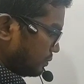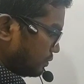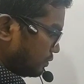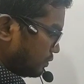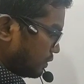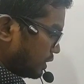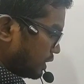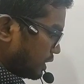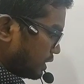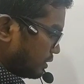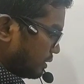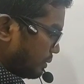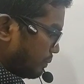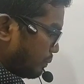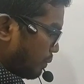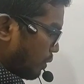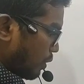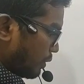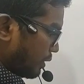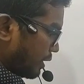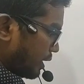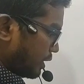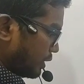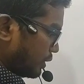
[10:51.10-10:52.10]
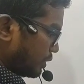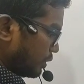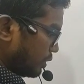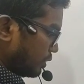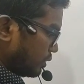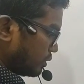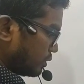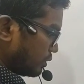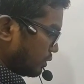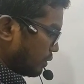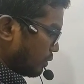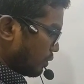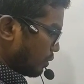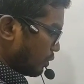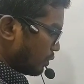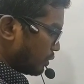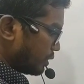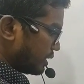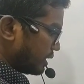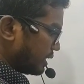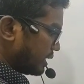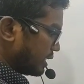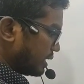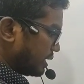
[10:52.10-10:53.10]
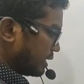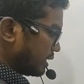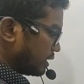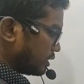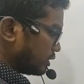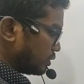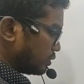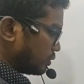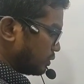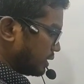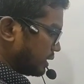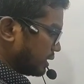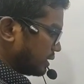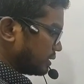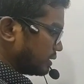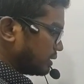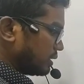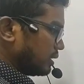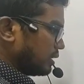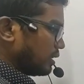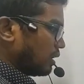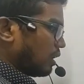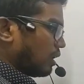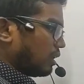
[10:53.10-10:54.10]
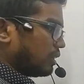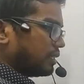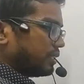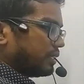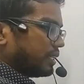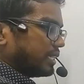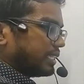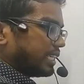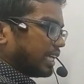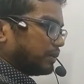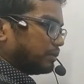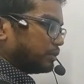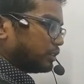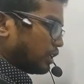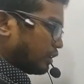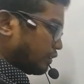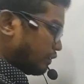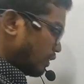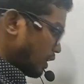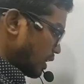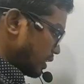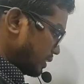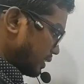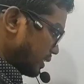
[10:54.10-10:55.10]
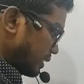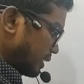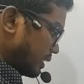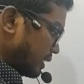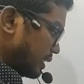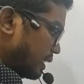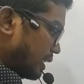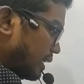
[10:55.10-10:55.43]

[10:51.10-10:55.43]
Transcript: which is important to note here, dear students. All these are types of what?